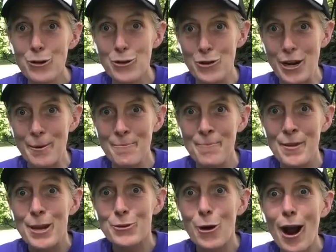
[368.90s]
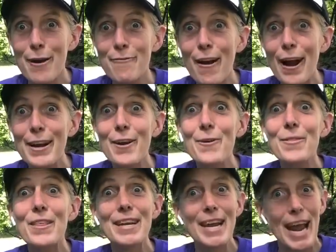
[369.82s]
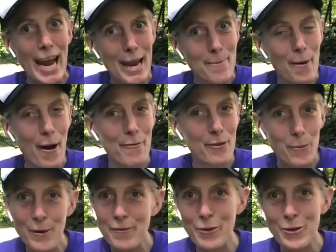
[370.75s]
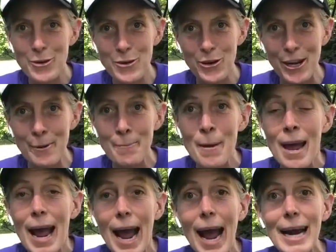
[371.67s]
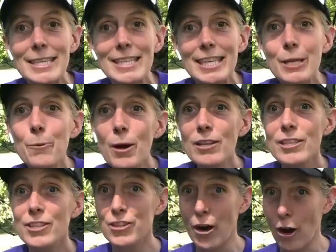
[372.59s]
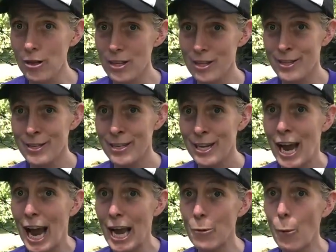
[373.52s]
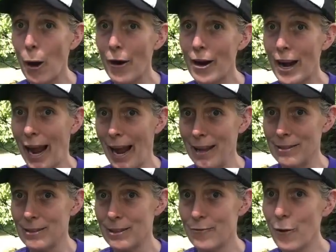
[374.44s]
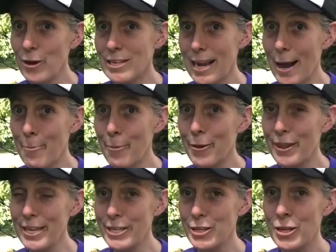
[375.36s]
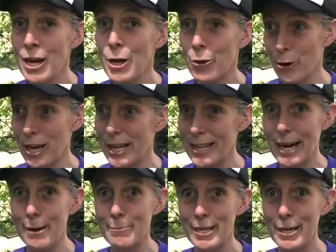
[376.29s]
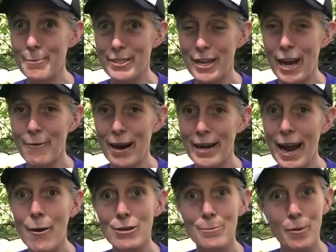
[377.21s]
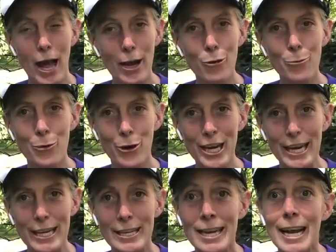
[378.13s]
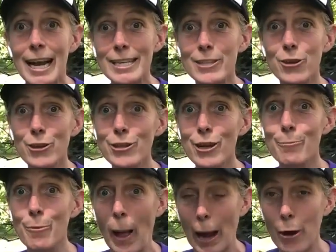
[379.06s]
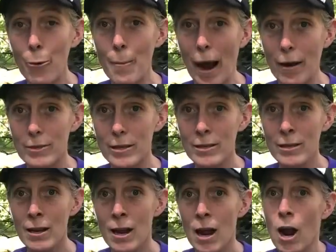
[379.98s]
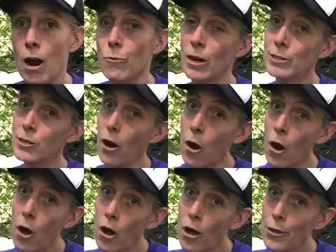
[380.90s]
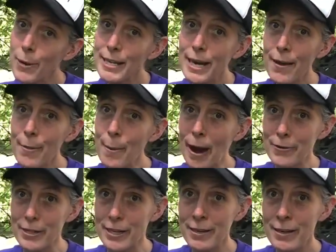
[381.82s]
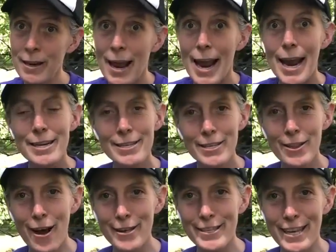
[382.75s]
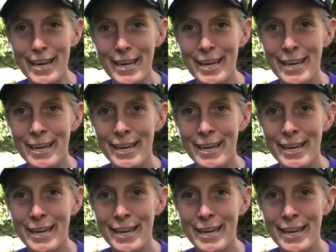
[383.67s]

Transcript: stream, try and find out the name of the river or stream, and see where it starts and where it ends. For example, this creek that I'm sitting beside right now is Blackcomb Creek. It starts on Blackcomb Mountain, runs all the way down the mountain into Lost Lake,